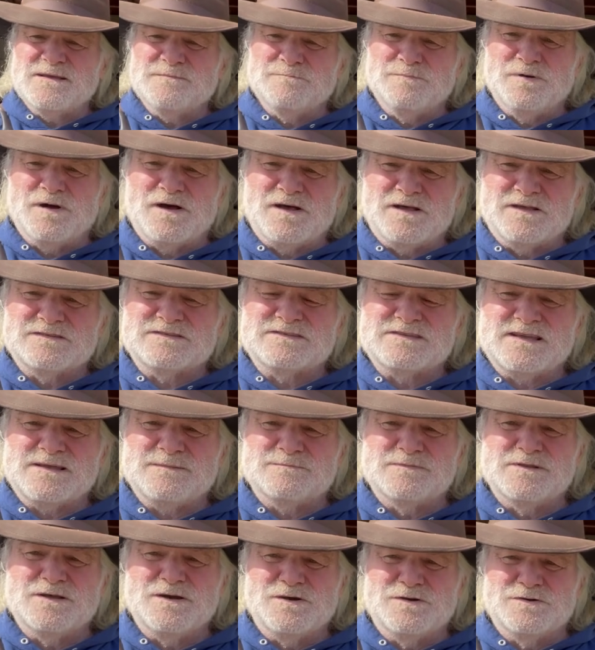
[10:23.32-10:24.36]
balls,
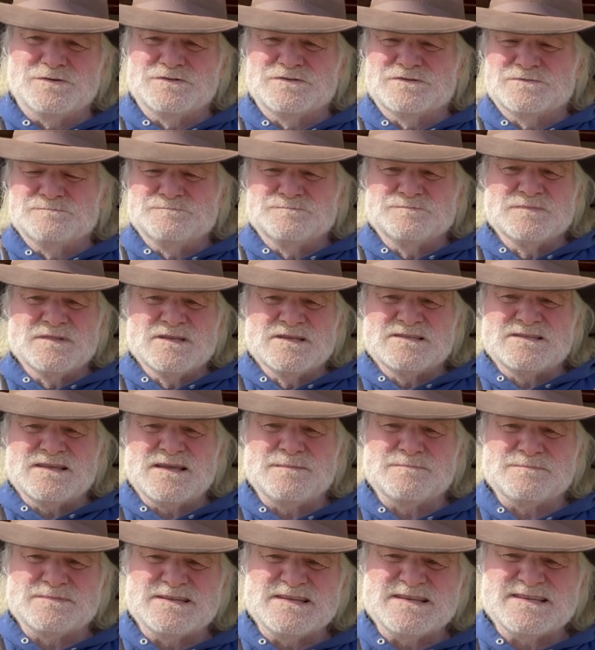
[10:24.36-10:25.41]
same loads,
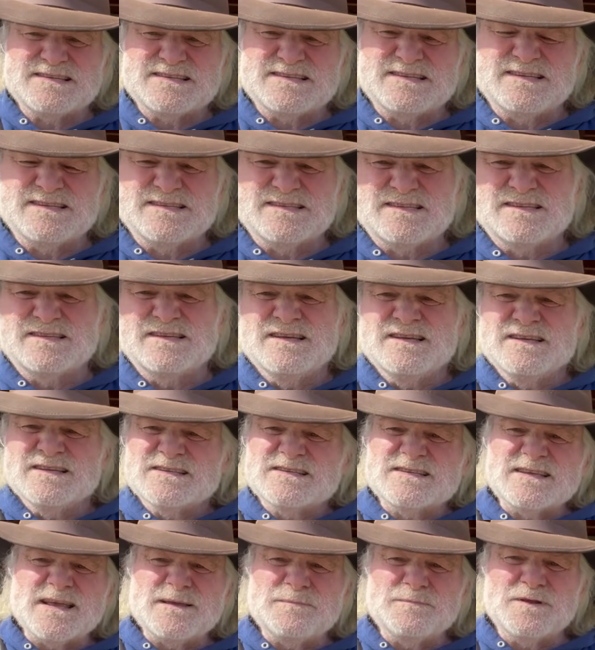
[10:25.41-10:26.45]
same distance,
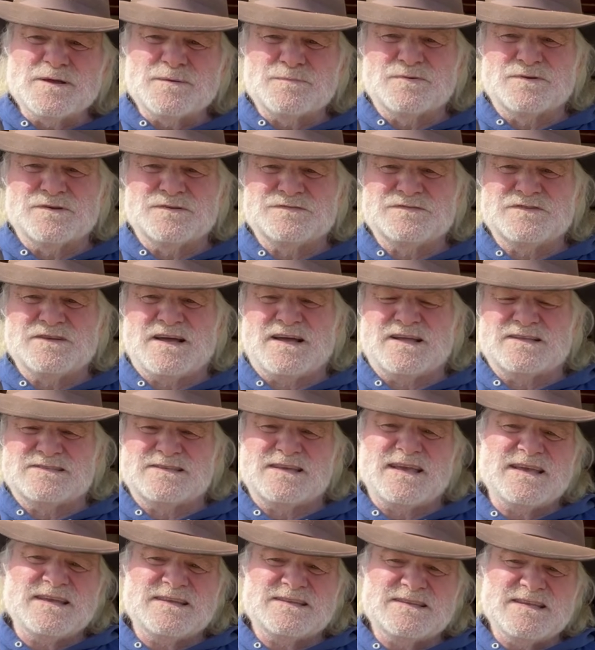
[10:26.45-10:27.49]
same number of shots,
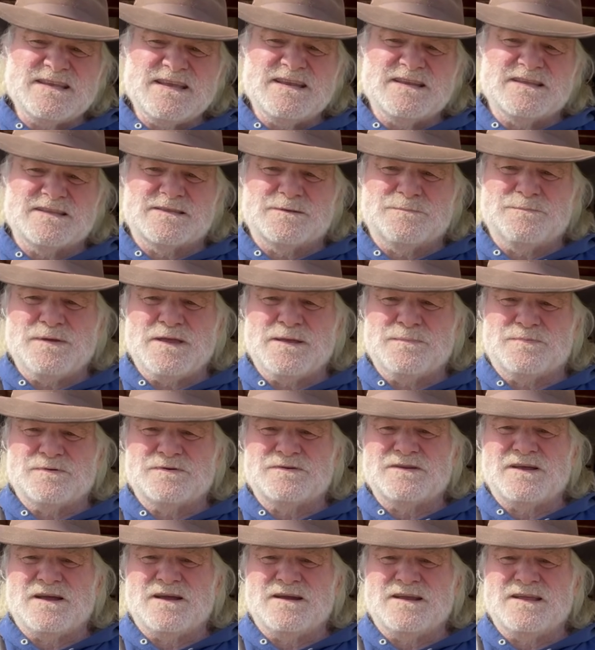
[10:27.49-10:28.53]
18 at the paper
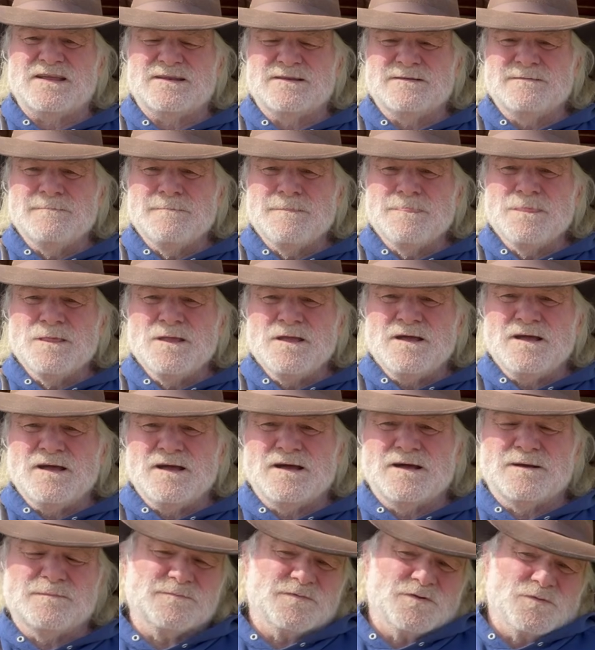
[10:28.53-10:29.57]
target.
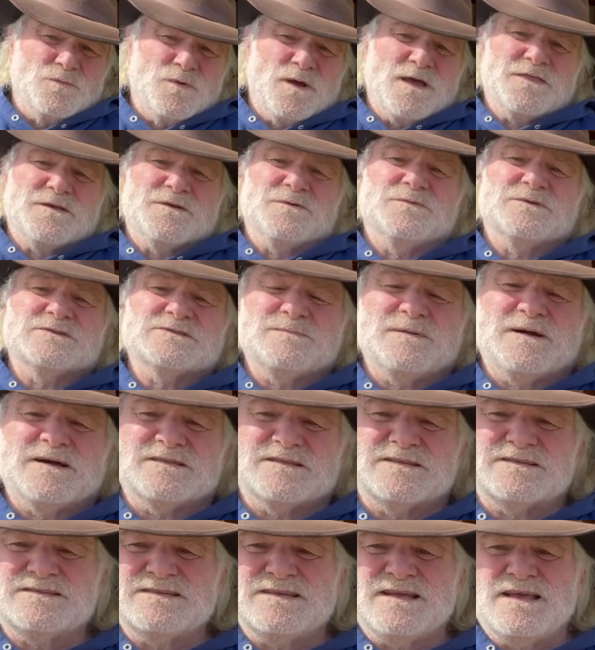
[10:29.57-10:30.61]
The weather was
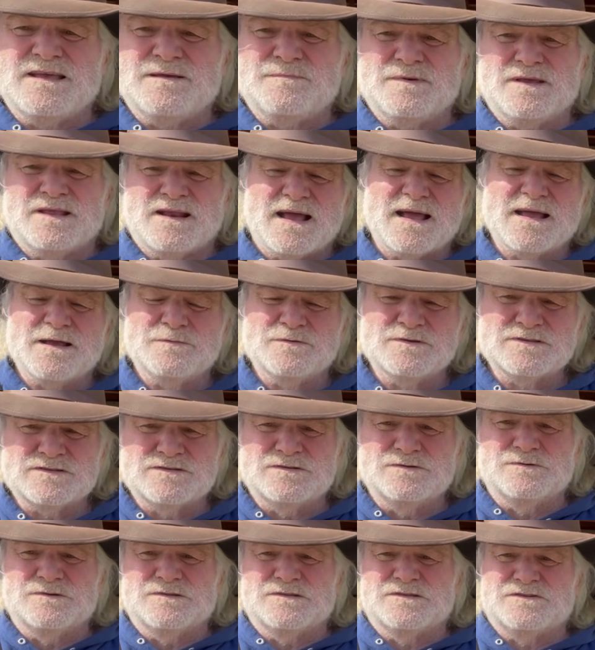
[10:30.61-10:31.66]
about the same, and I was
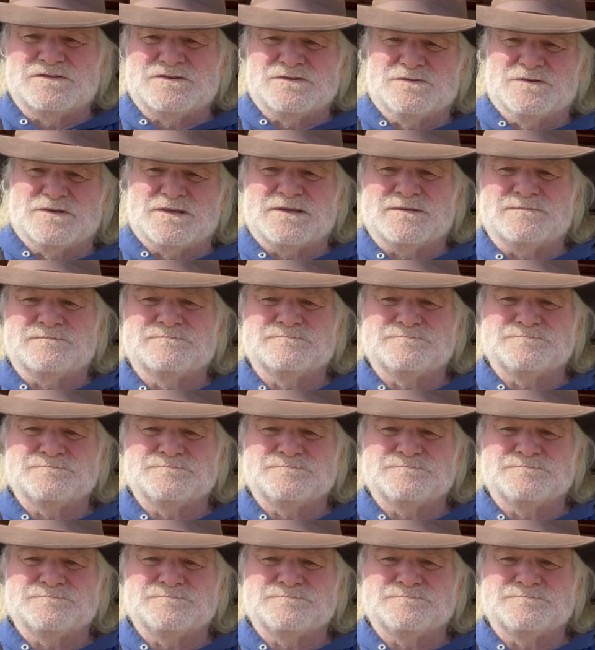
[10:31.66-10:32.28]
doing the shooting